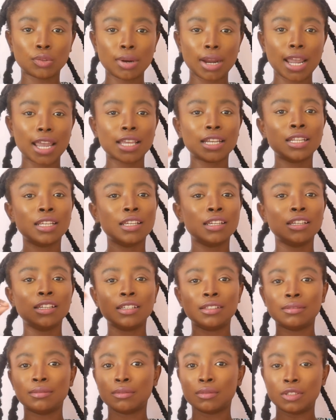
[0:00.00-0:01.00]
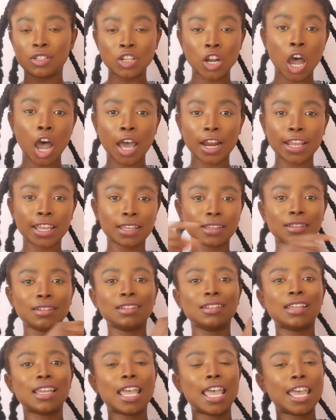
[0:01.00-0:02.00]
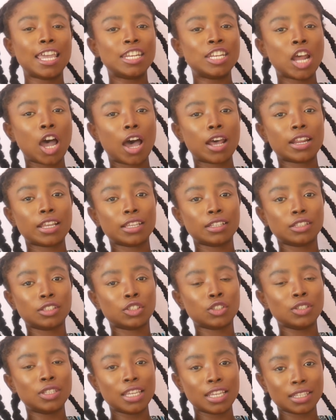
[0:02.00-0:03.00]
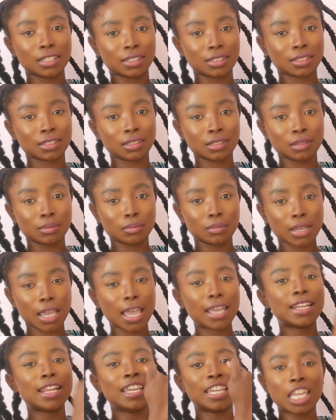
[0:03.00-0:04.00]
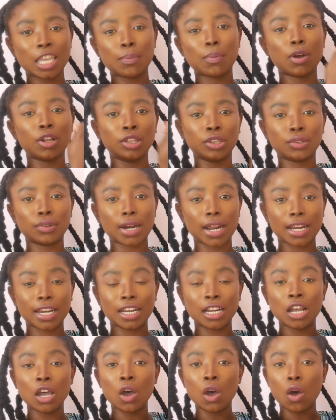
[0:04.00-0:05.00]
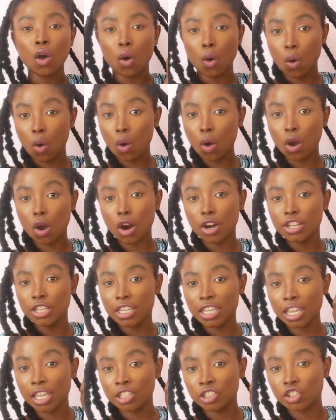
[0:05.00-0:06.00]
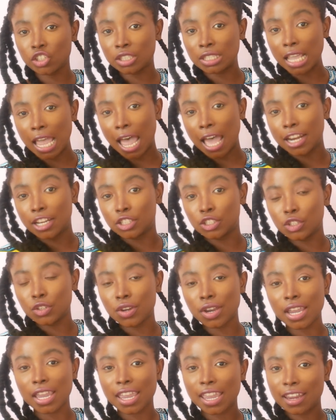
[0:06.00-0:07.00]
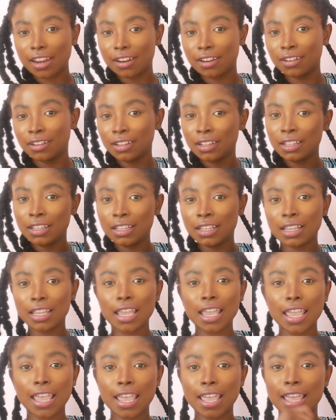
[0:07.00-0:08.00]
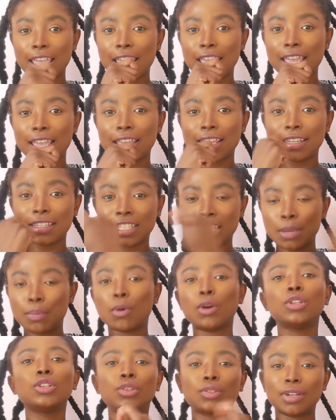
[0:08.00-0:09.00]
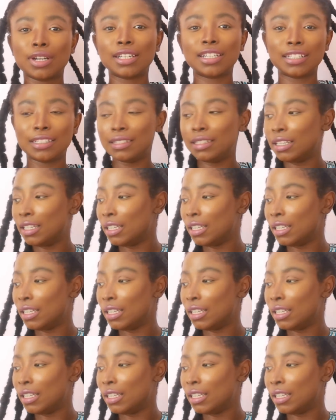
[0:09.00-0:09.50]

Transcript: thread, knot it to this, and then keep on threading. Or you can just add it to your hair and keep on threading.